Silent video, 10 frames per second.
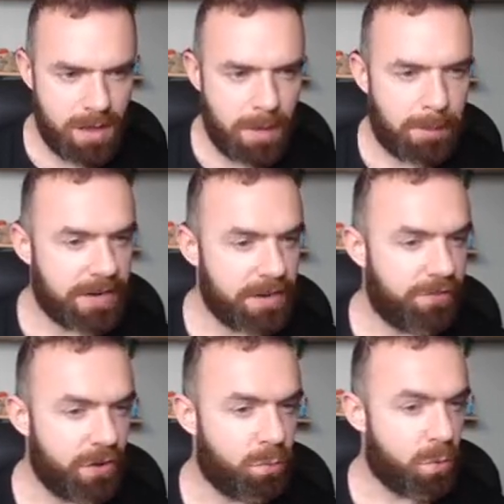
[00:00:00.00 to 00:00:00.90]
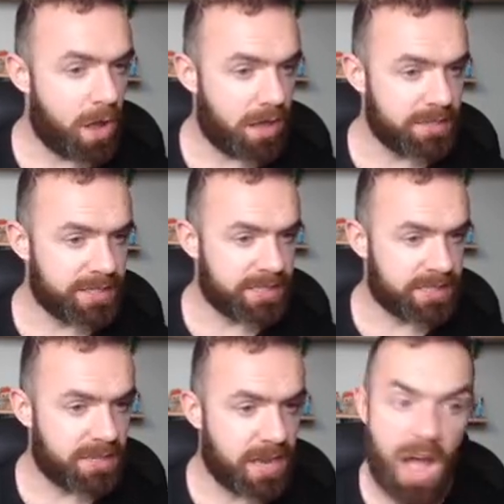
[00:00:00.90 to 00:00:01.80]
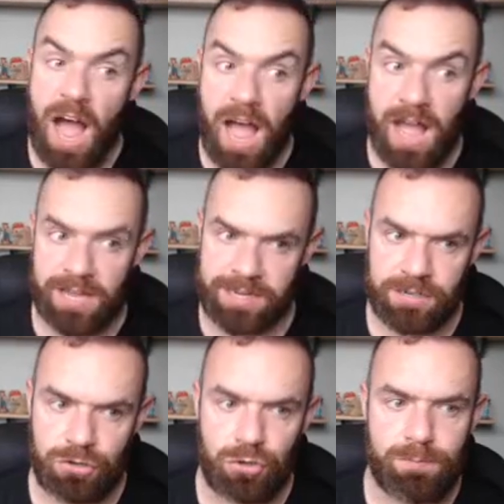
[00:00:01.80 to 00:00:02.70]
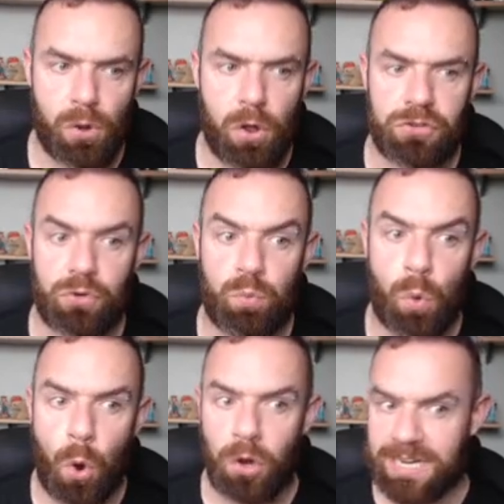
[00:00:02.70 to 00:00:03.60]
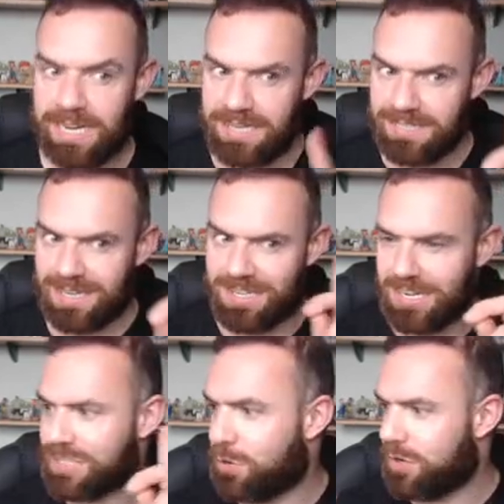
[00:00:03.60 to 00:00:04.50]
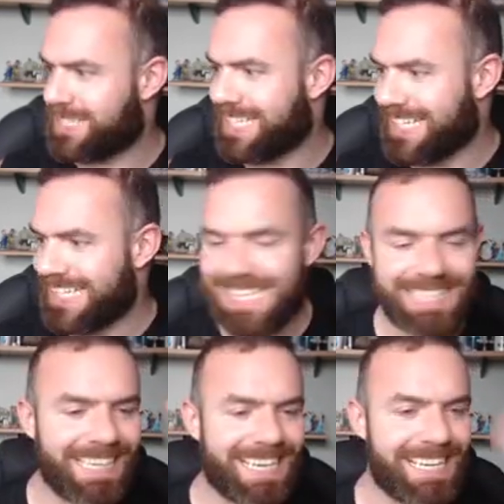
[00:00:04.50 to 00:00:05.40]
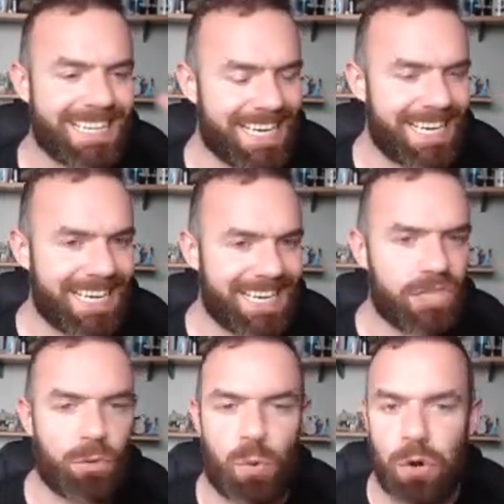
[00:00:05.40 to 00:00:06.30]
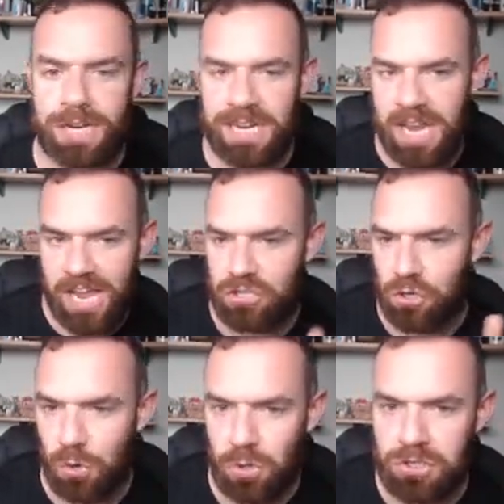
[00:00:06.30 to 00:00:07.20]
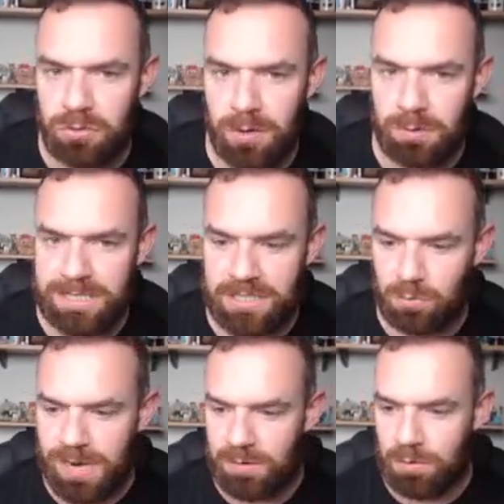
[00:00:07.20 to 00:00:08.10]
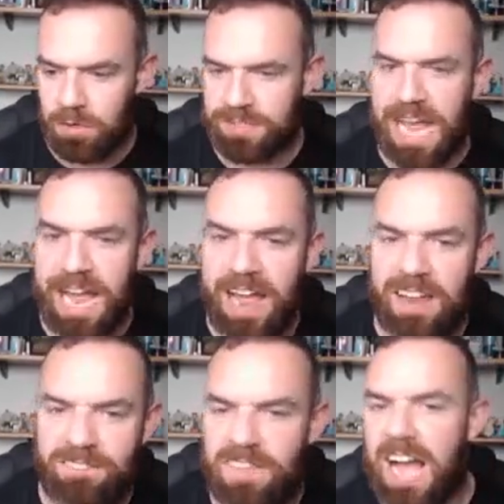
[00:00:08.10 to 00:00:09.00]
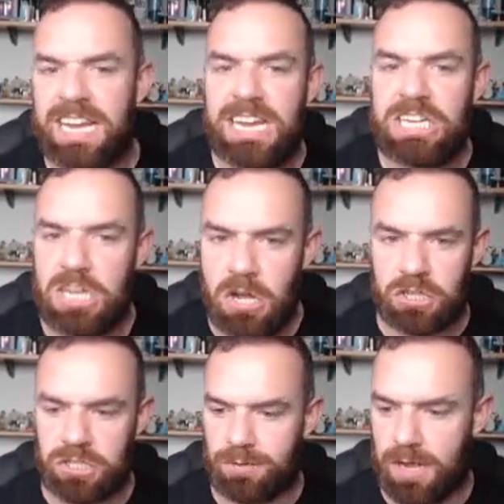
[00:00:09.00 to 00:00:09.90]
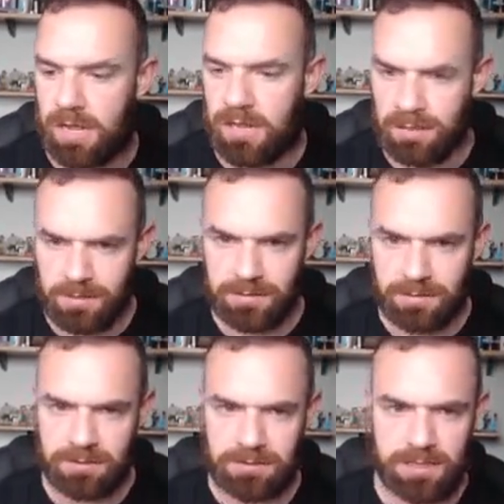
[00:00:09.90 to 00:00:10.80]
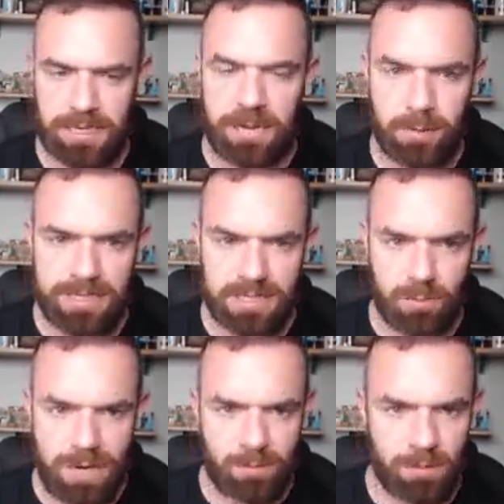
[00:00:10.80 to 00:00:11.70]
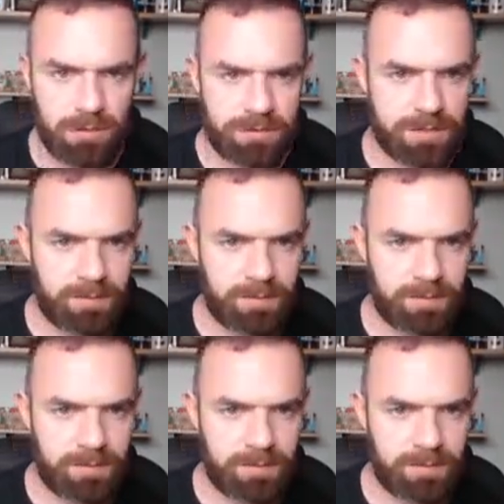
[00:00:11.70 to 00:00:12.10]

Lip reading: But if it was, I who brought the worgen to Duskwood, ding ding ding ding ding ding, the worgen, I told you it was the werewolves, I fucking told you all. It was the werewolves.